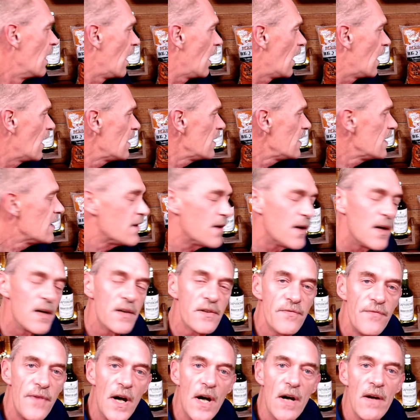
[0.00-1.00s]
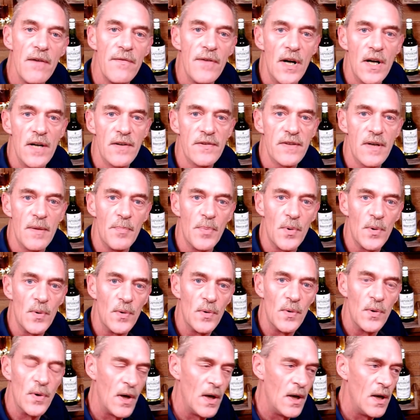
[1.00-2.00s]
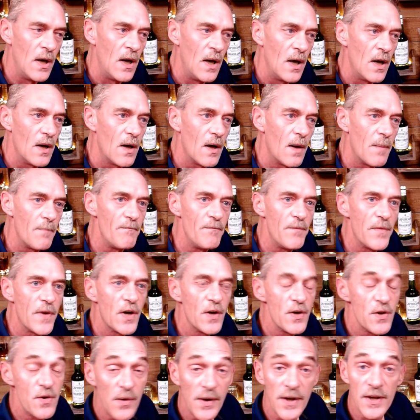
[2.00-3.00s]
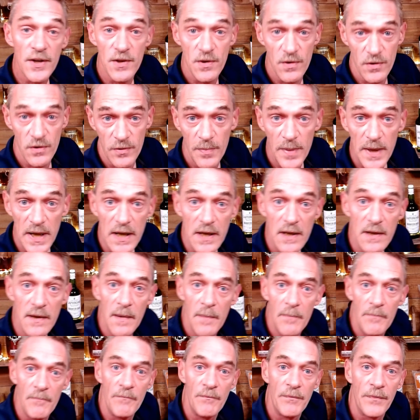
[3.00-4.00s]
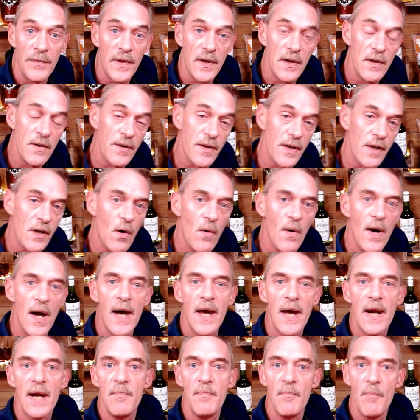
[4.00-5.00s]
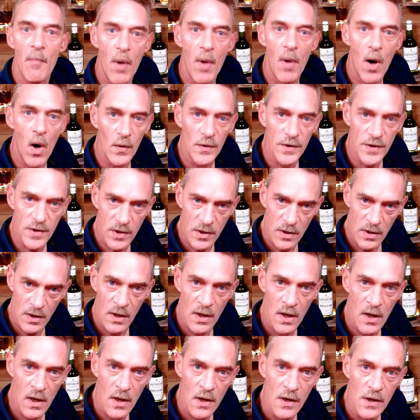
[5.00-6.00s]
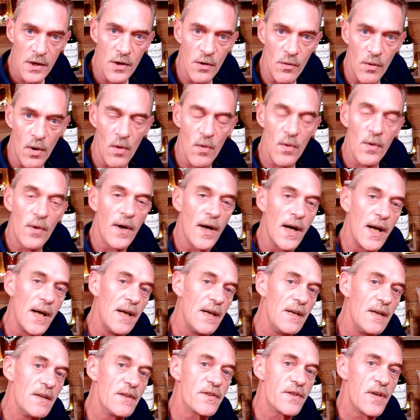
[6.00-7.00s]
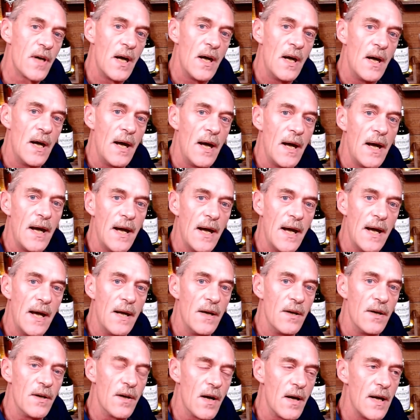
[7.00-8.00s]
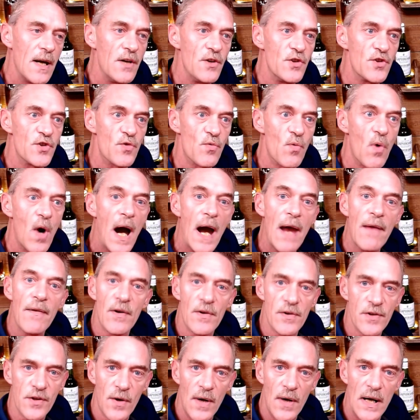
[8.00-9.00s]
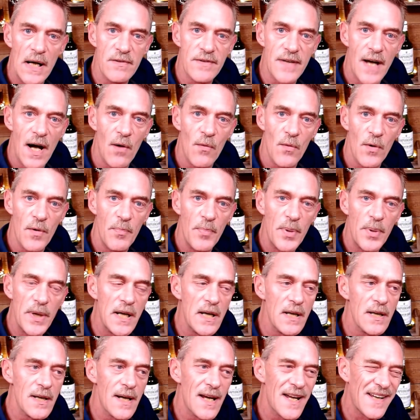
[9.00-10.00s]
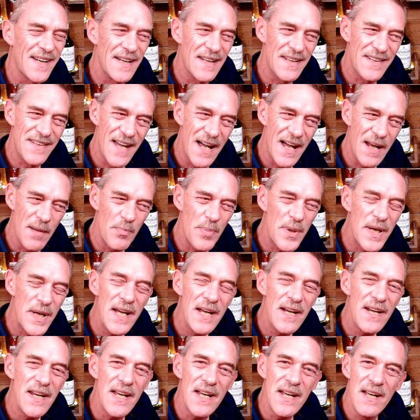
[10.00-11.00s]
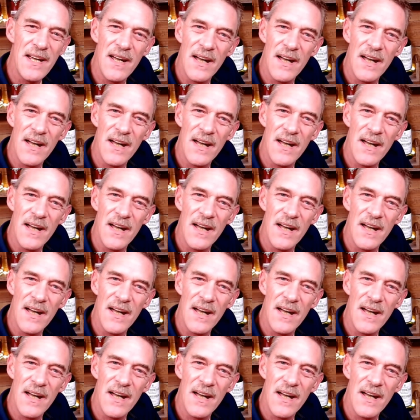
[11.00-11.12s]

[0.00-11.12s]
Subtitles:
It's very, very simple. You could use peat. You could go ahead and malt your own grains and dry those grains out with peat and get that peaty